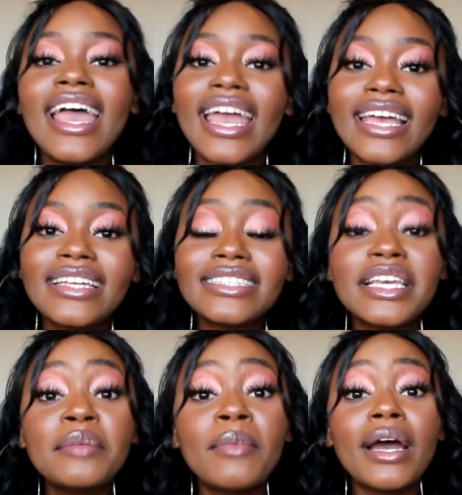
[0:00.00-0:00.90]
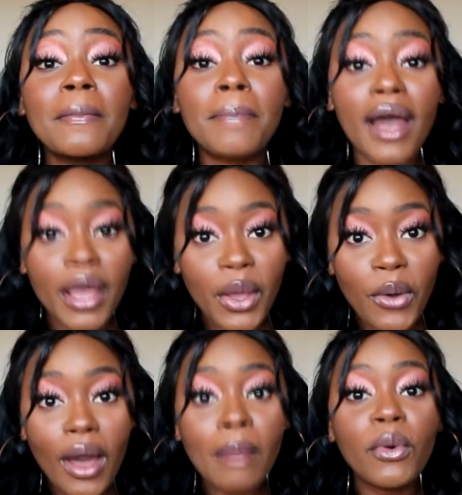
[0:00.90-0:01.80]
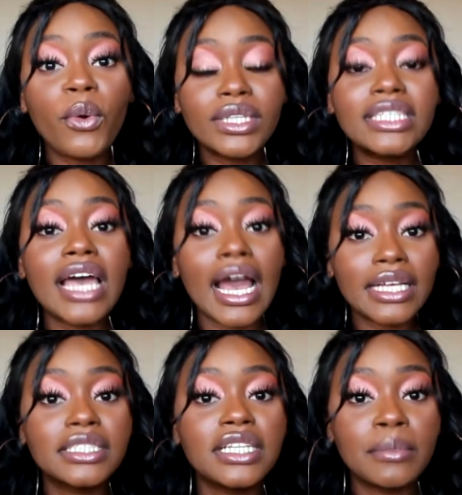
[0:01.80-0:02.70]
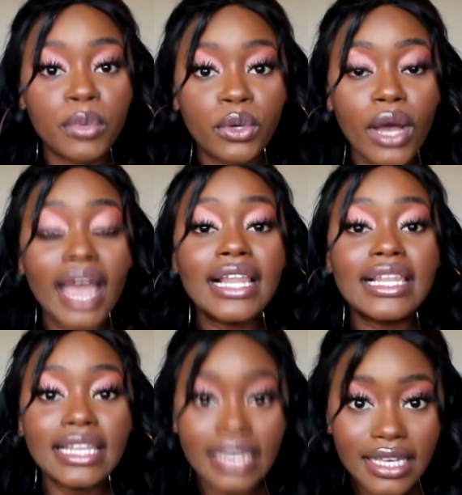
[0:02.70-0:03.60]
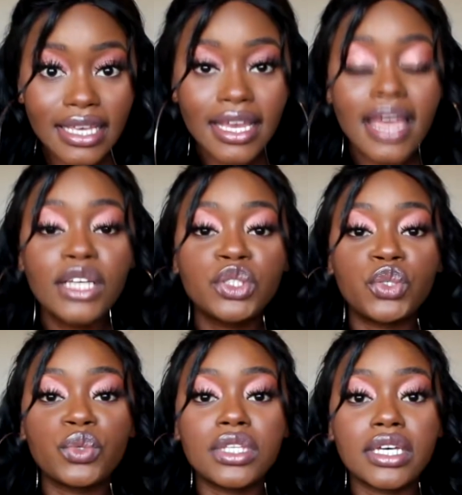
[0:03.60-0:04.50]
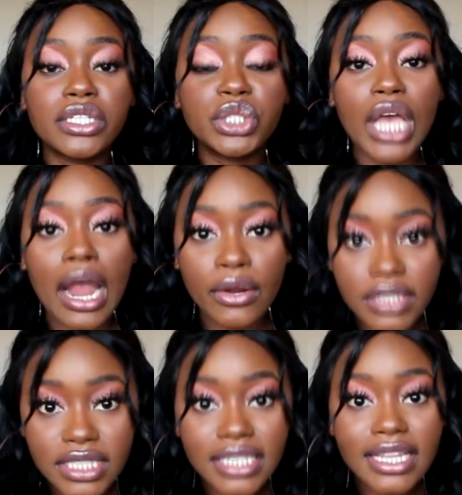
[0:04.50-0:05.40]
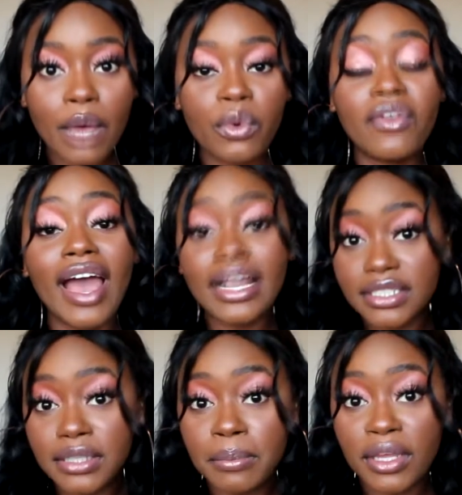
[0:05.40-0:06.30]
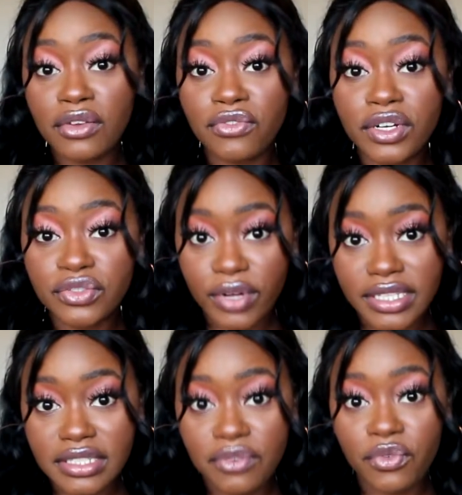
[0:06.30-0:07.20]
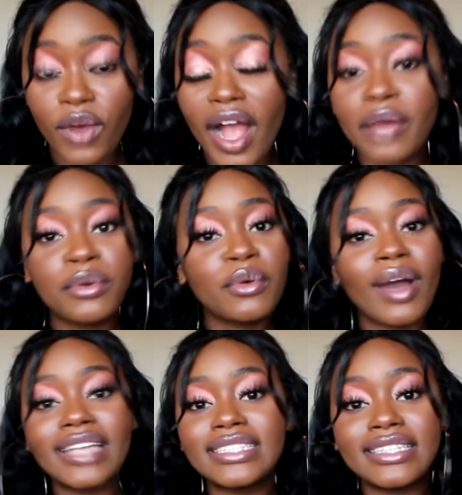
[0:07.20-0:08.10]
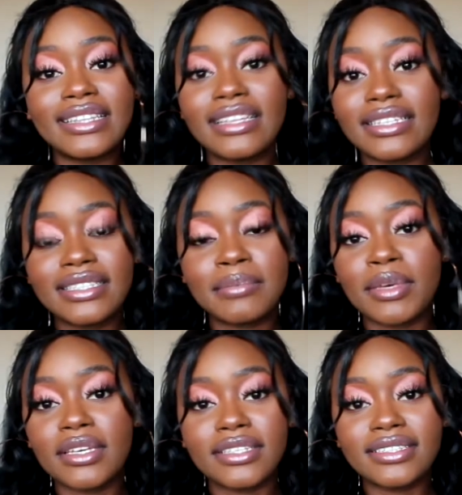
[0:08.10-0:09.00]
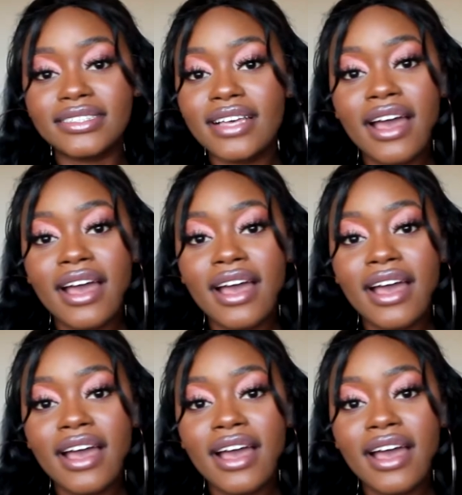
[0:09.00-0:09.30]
And in my bio, I'm going to actually put a link to the charity that we've actually been fundraising for. I don't know why I did this because